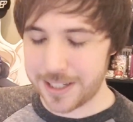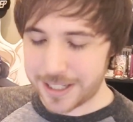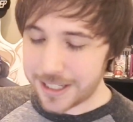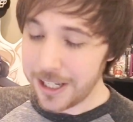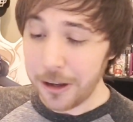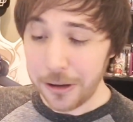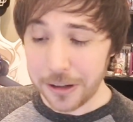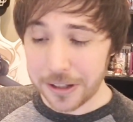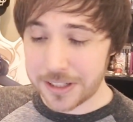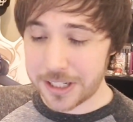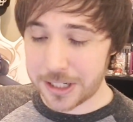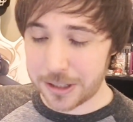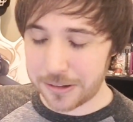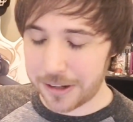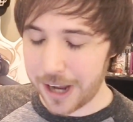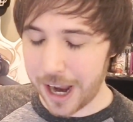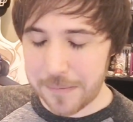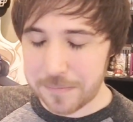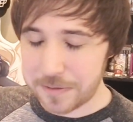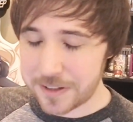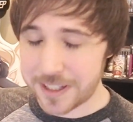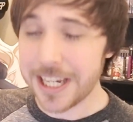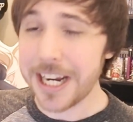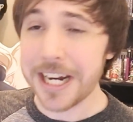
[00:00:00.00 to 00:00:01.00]
Still,
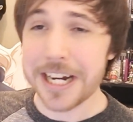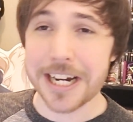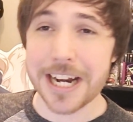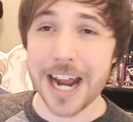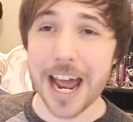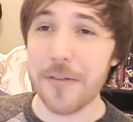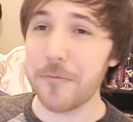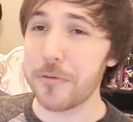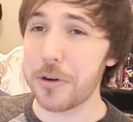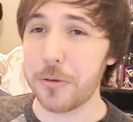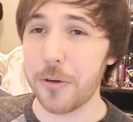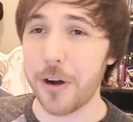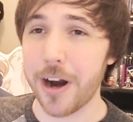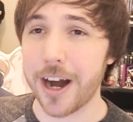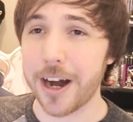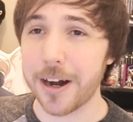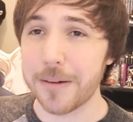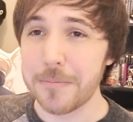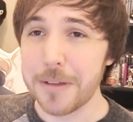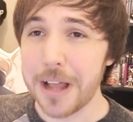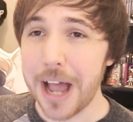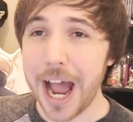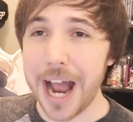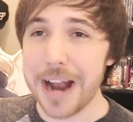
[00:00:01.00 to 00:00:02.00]
I've seen it
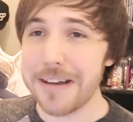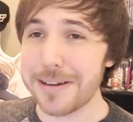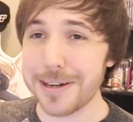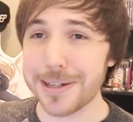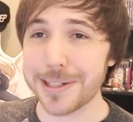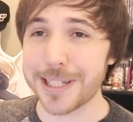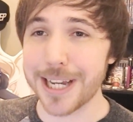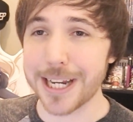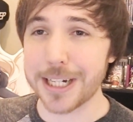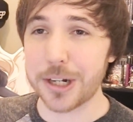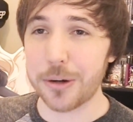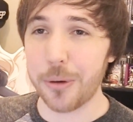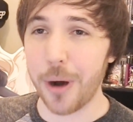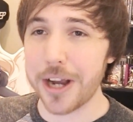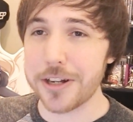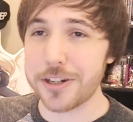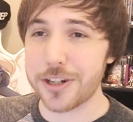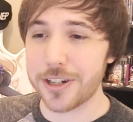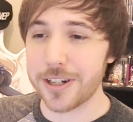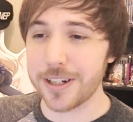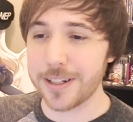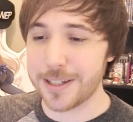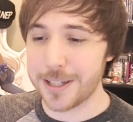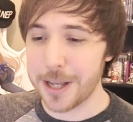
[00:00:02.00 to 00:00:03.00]
everywhere. I just had
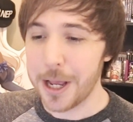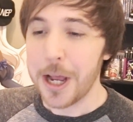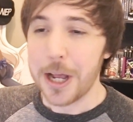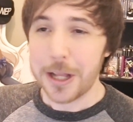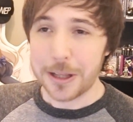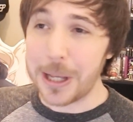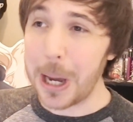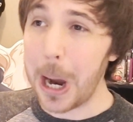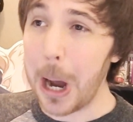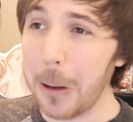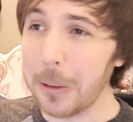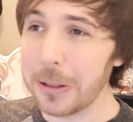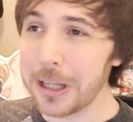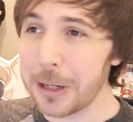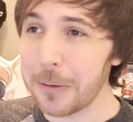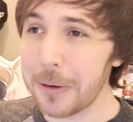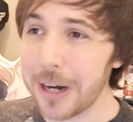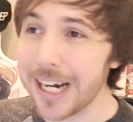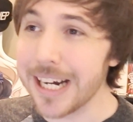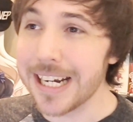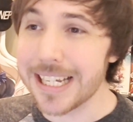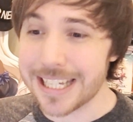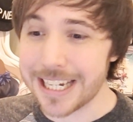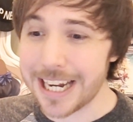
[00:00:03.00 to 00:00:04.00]
questions. The only
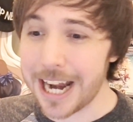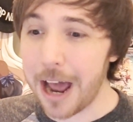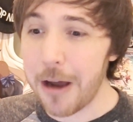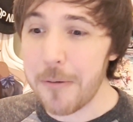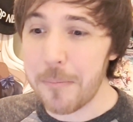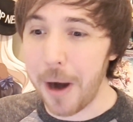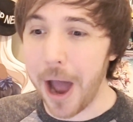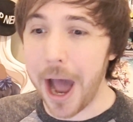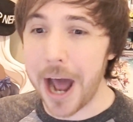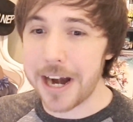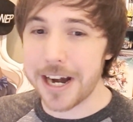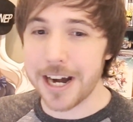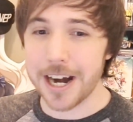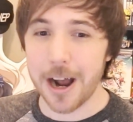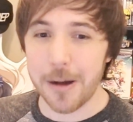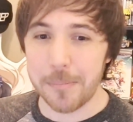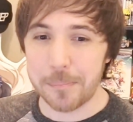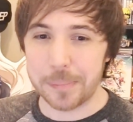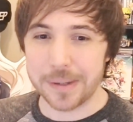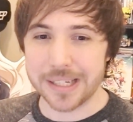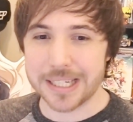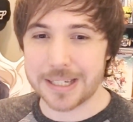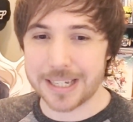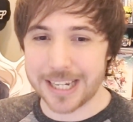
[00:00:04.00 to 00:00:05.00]
reason I brought it
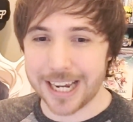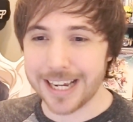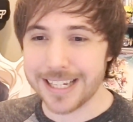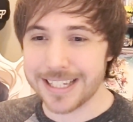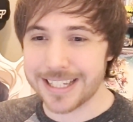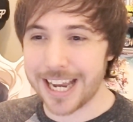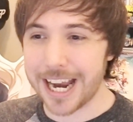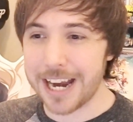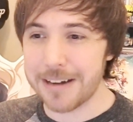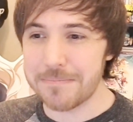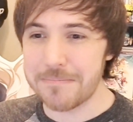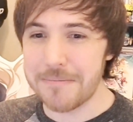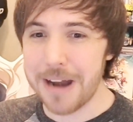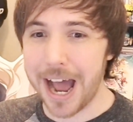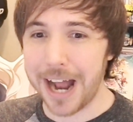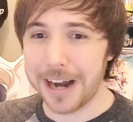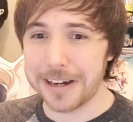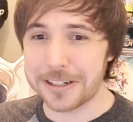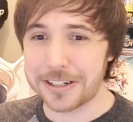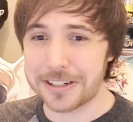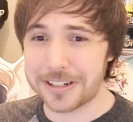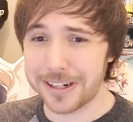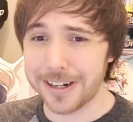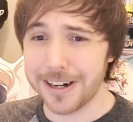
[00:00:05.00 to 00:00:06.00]
up is because I'm
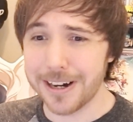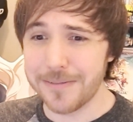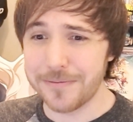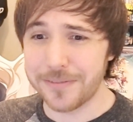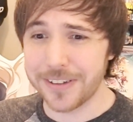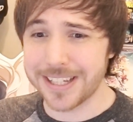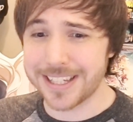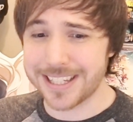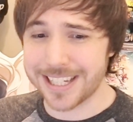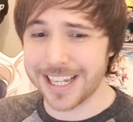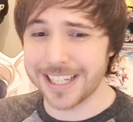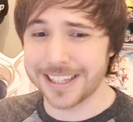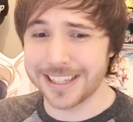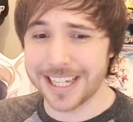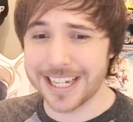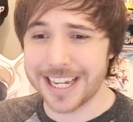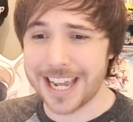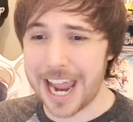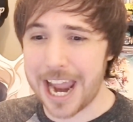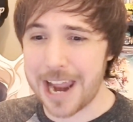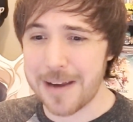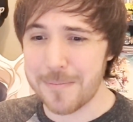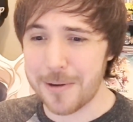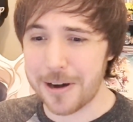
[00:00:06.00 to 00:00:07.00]
not sure if it's in the
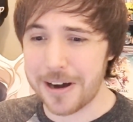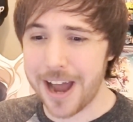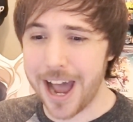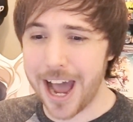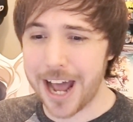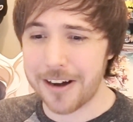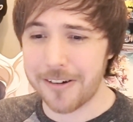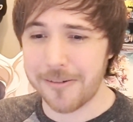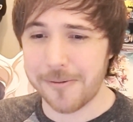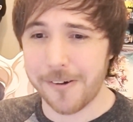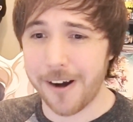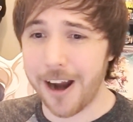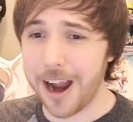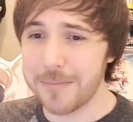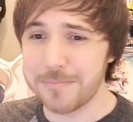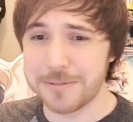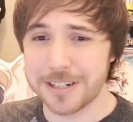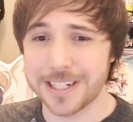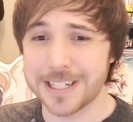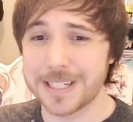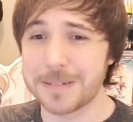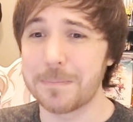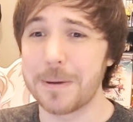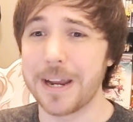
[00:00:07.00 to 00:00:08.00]
game or not, or I'm
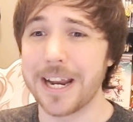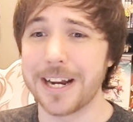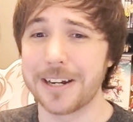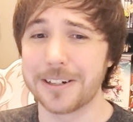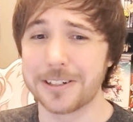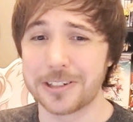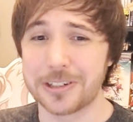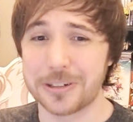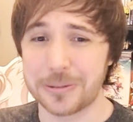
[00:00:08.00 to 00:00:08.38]
just being